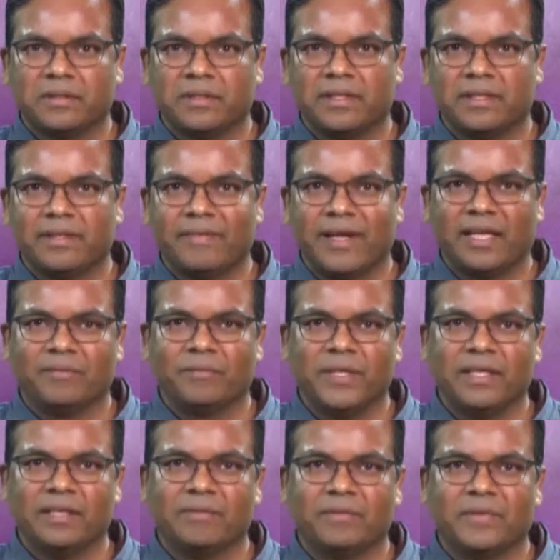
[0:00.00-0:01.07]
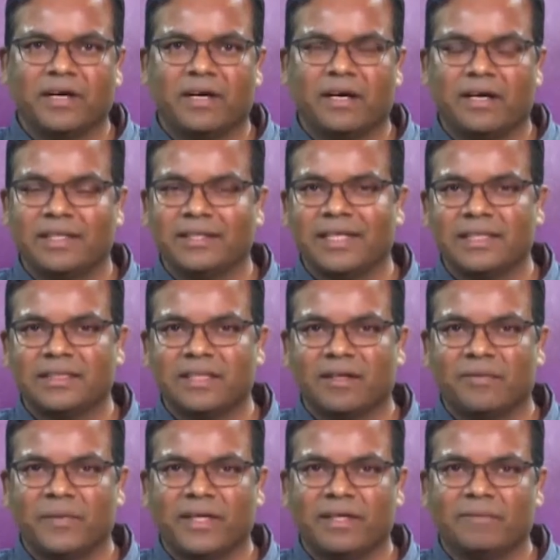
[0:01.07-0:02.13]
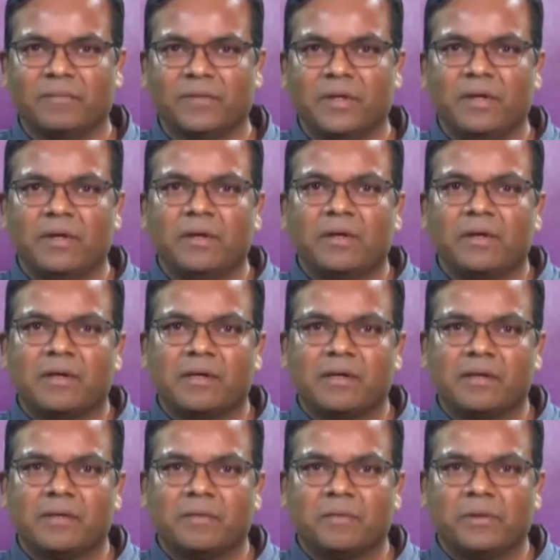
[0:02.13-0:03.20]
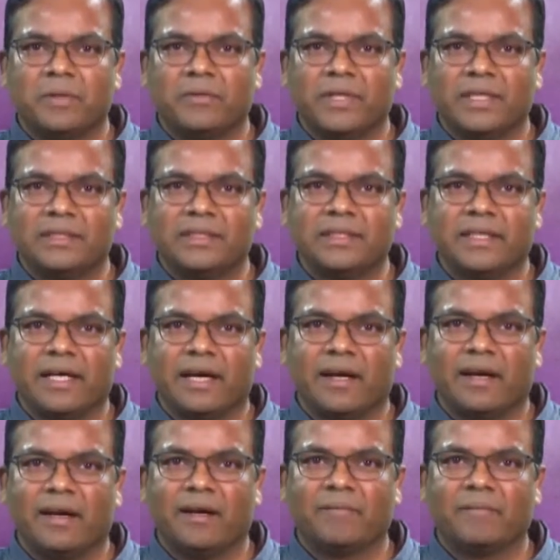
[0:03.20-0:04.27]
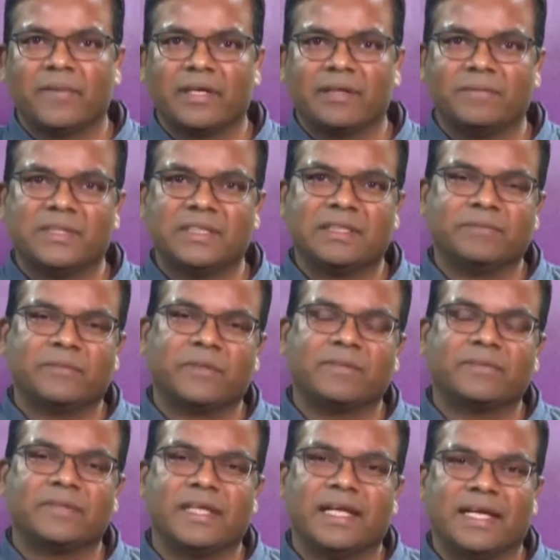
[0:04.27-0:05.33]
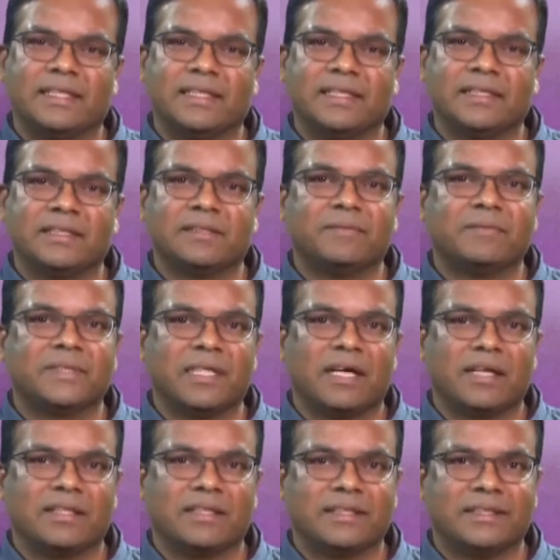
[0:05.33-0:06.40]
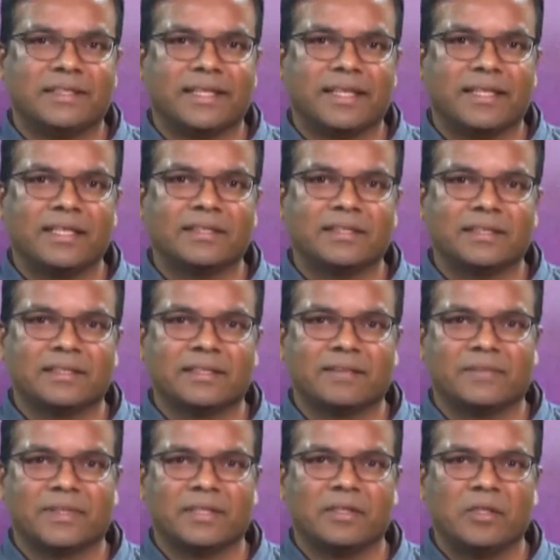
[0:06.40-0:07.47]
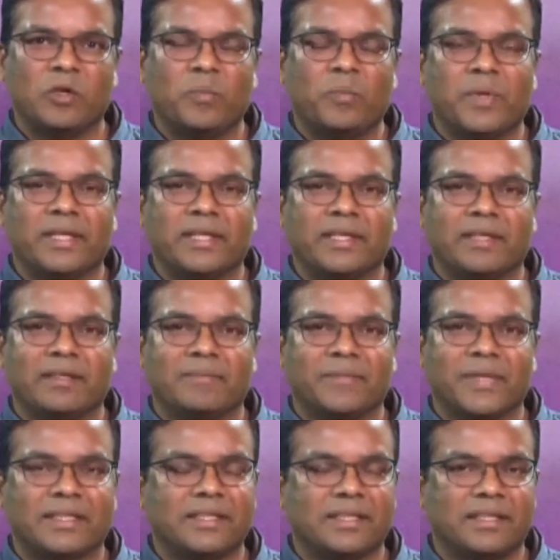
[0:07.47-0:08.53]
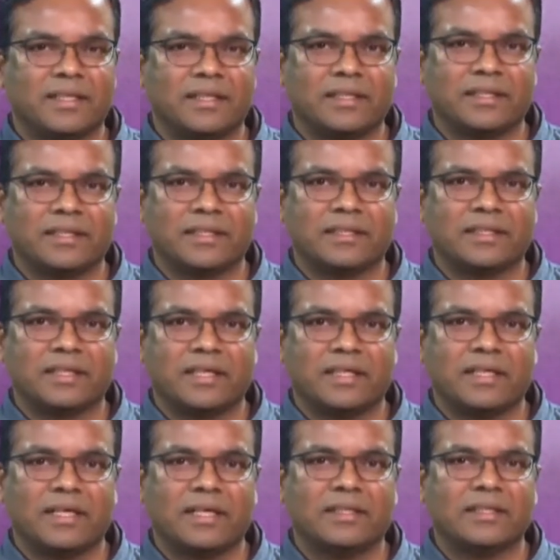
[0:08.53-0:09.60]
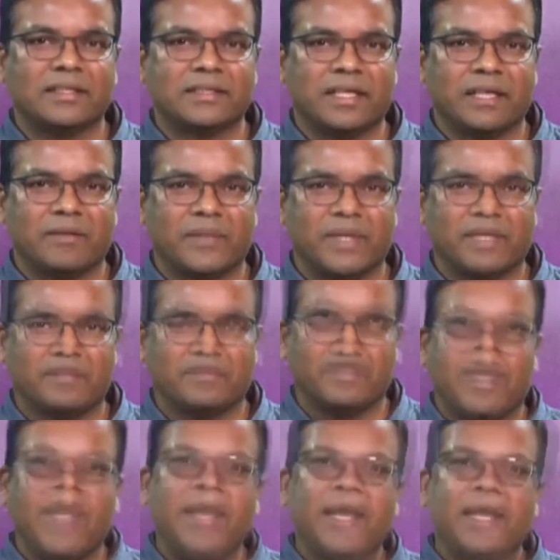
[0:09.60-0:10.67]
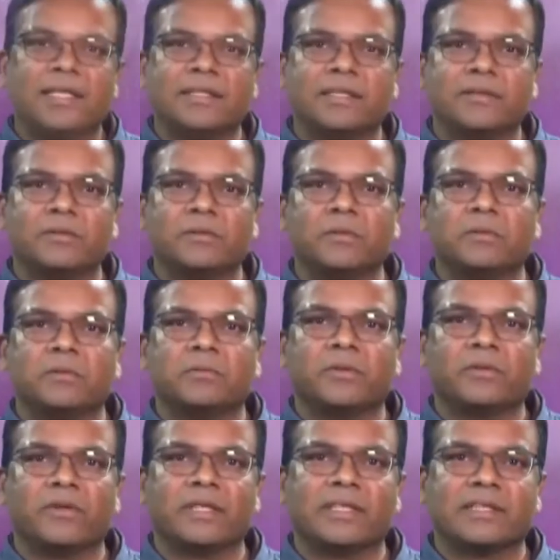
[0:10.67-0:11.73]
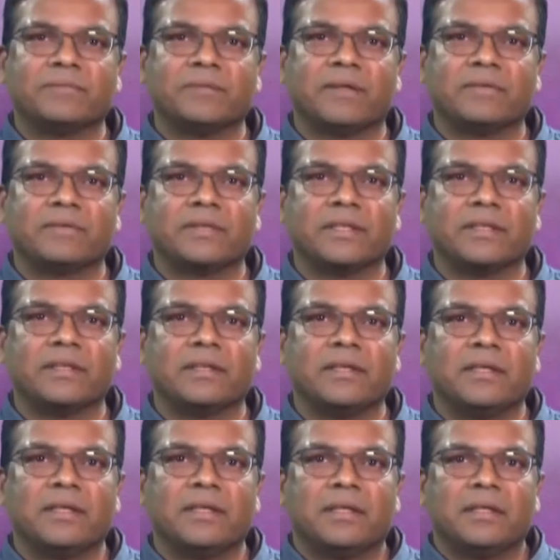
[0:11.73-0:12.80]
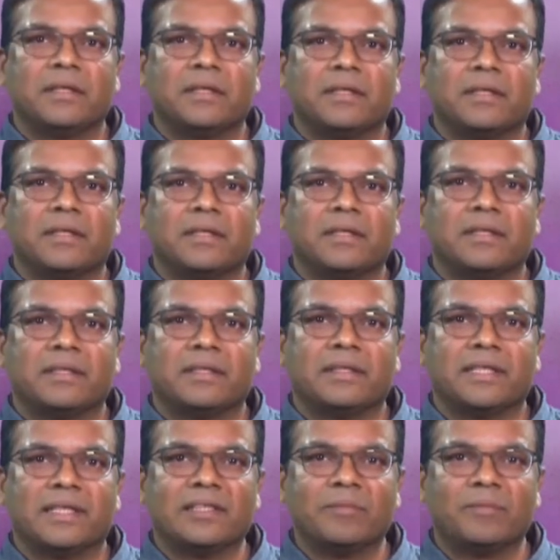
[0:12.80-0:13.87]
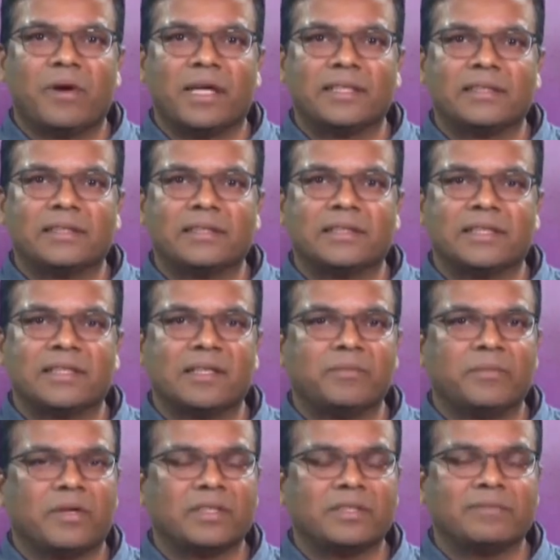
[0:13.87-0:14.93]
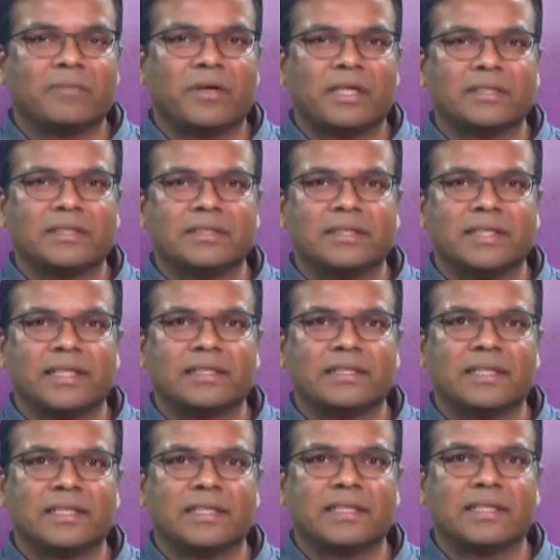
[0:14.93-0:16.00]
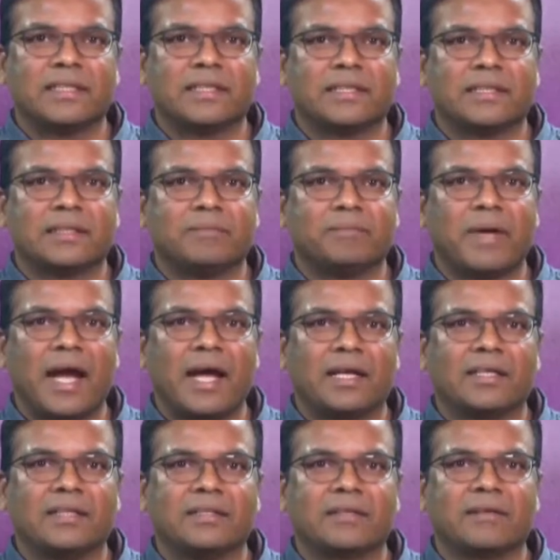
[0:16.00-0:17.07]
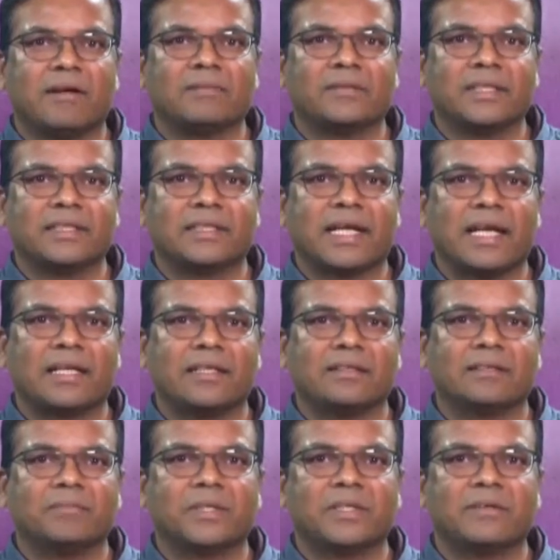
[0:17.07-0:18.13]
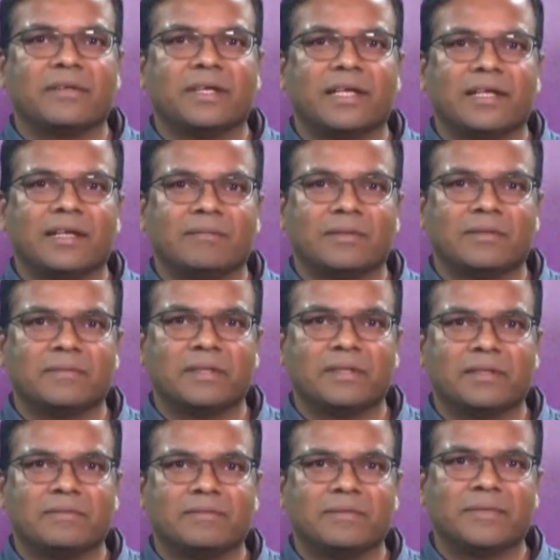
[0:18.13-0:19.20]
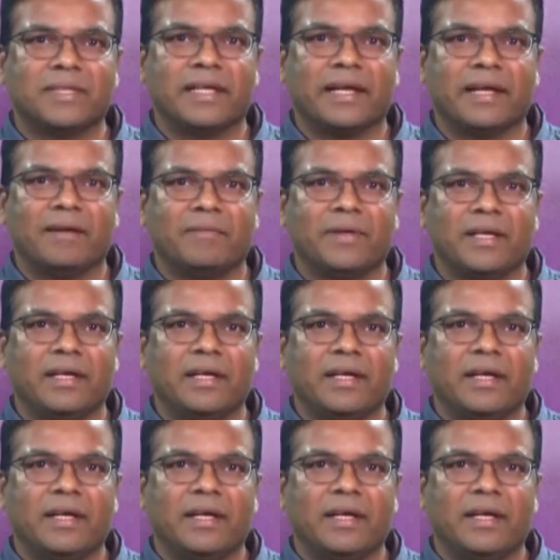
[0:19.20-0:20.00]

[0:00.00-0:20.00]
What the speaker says: intervening medium or interstellar medium, you will see a number of these absorption edges, which are the signatures of the material present in the interstellar medium. In addition to photoelectric absorption, the other important process in X-ray band is the Compton scattering, particularly above 50 keV.